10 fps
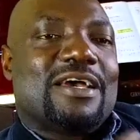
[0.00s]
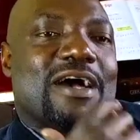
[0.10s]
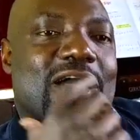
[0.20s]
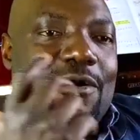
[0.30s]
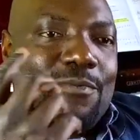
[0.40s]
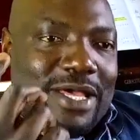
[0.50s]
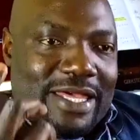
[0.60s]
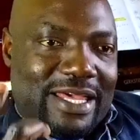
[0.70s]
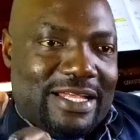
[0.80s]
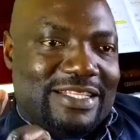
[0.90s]
how my
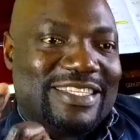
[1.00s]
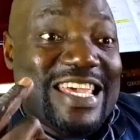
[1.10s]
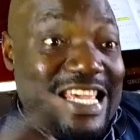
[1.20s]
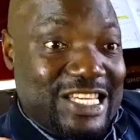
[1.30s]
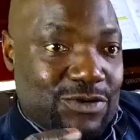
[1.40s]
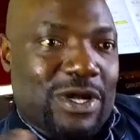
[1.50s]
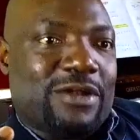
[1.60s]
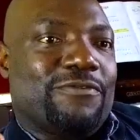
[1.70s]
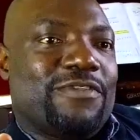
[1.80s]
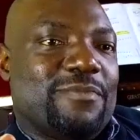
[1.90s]
kids, each one
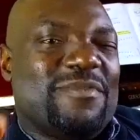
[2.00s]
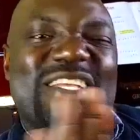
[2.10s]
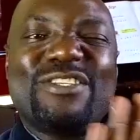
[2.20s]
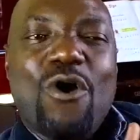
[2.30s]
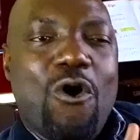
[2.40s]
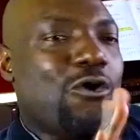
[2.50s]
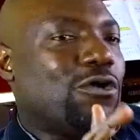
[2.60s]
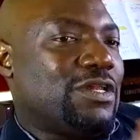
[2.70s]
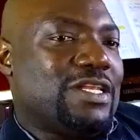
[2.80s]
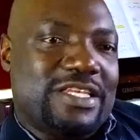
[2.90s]
of them, it's
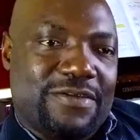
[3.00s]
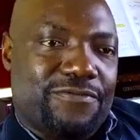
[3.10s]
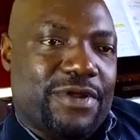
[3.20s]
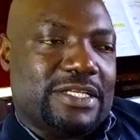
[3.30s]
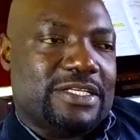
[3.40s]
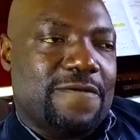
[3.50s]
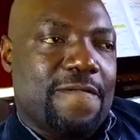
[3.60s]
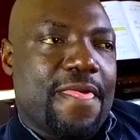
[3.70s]
all different.